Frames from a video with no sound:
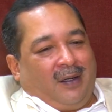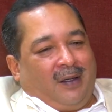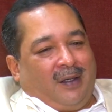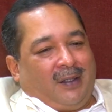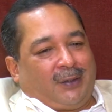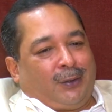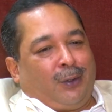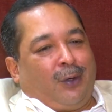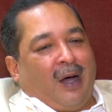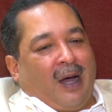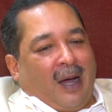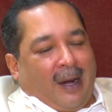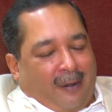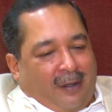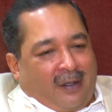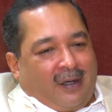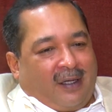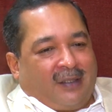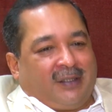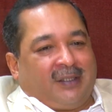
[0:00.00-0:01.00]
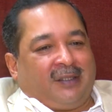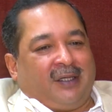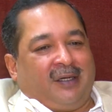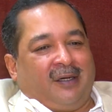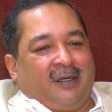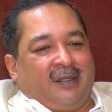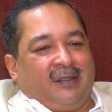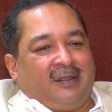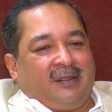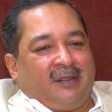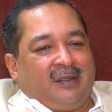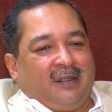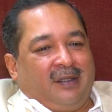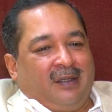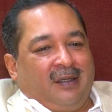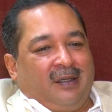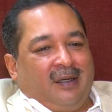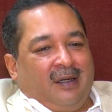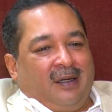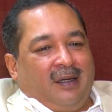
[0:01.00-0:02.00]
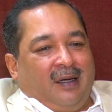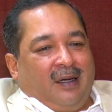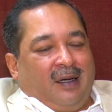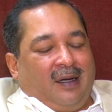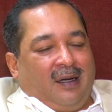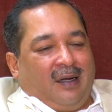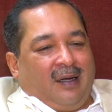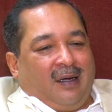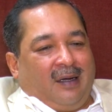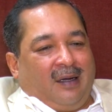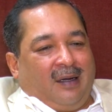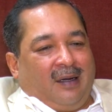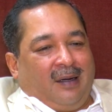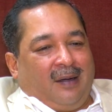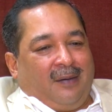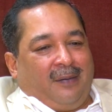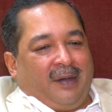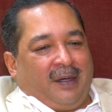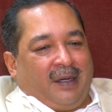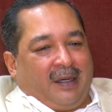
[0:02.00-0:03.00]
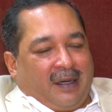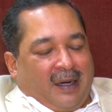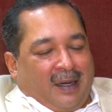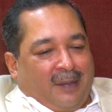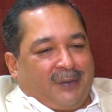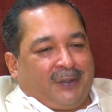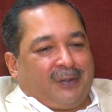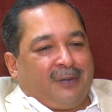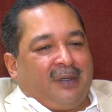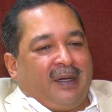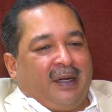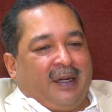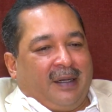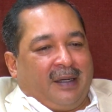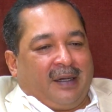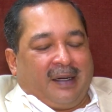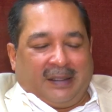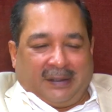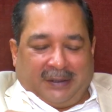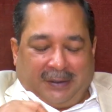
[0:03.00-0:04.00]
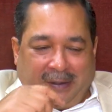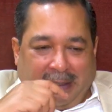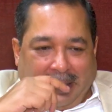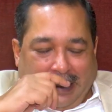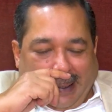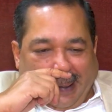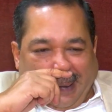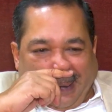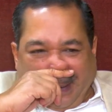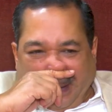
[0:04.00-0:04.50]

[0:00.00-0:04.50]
so our concerns when it comes to the industry